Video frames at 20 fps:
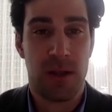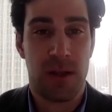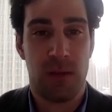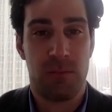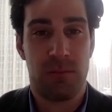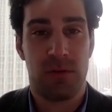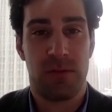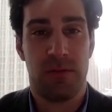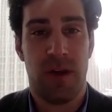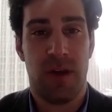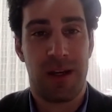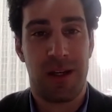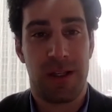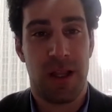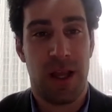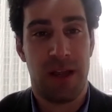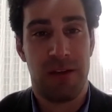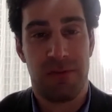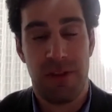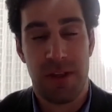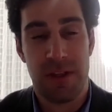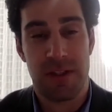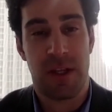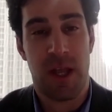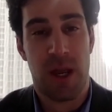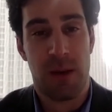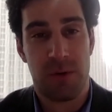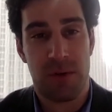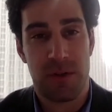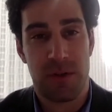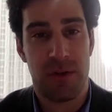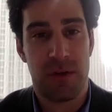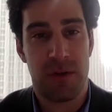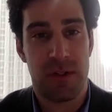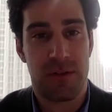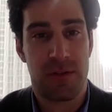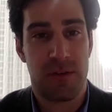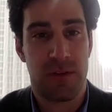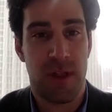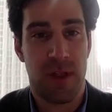and provide client-facing opportunities
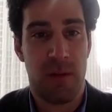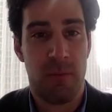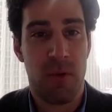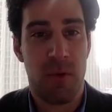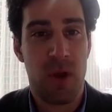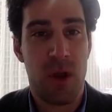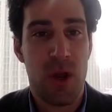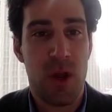for them,